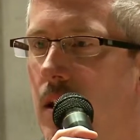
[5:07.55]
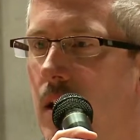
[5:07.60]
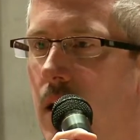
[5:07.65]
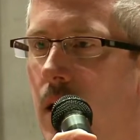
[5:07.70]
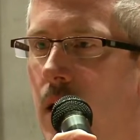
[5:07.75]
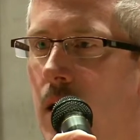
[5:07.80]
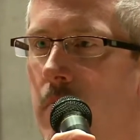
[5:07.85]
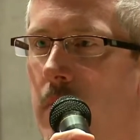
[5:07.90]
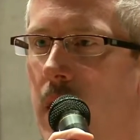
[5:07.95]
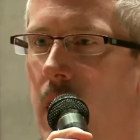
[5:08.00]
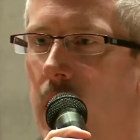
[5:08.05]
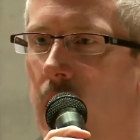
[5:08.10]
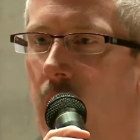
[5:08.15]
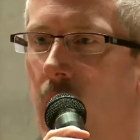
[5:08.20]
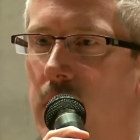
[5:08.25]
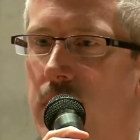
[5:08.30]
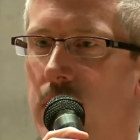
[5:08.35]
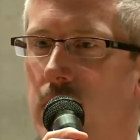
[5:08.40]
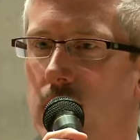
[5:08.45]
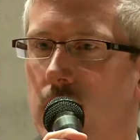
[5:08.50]

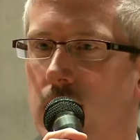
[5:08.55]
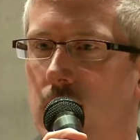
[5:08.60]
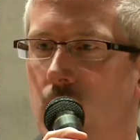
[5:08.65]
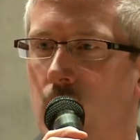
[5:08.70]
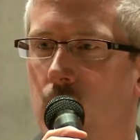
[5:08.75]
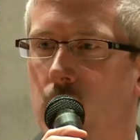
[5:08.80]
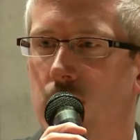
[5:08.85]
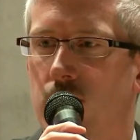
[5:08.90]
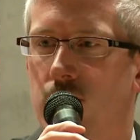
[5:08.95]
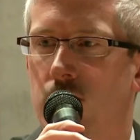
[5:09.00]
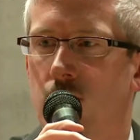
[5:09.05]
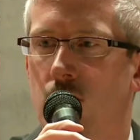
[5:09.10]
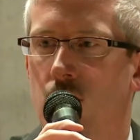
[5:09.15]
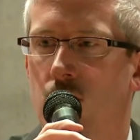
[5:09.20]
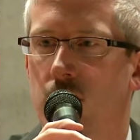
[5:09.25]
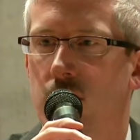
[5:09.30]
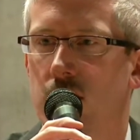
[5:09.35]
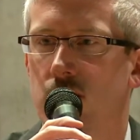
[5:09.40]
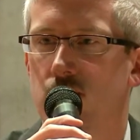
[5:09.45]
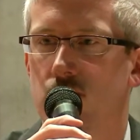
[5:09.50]
I think one of the
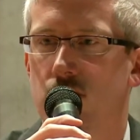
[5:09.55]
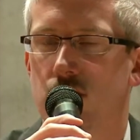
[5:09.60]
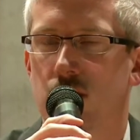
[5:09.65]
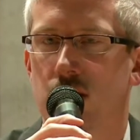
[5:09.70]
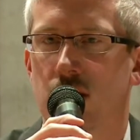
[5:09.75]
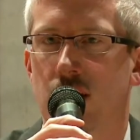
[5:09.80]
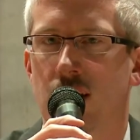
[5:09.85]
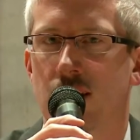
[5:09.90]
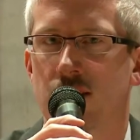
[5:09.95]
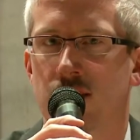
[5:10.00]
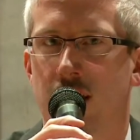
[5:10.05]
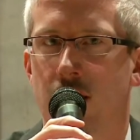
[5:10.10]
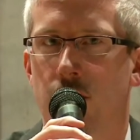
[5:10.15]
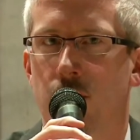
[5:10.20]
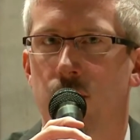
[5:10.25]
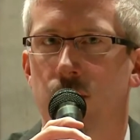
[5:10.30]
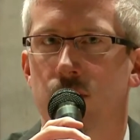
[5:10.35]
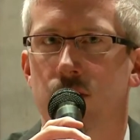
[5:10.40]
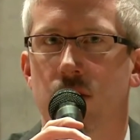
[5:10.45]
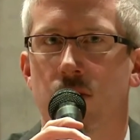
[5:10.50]
more interesting
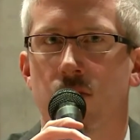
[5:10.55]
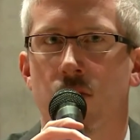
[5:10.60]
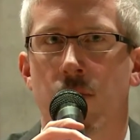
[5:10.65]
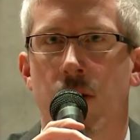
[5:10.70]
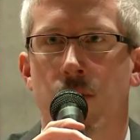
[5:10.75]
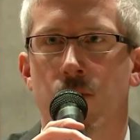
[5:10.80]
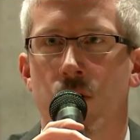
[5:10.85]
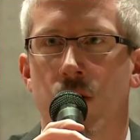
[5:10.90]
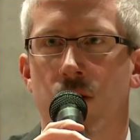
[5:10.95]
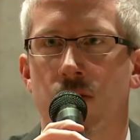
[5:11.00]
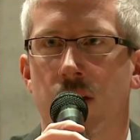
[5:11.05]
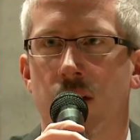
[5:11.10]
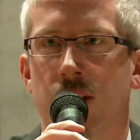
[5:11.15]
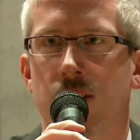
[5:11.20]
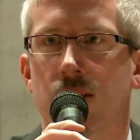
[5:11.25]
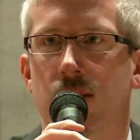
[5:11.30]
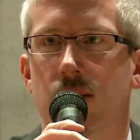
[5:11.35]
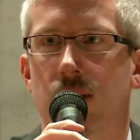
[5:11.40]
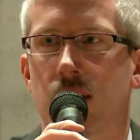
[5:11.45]
examples of a memory event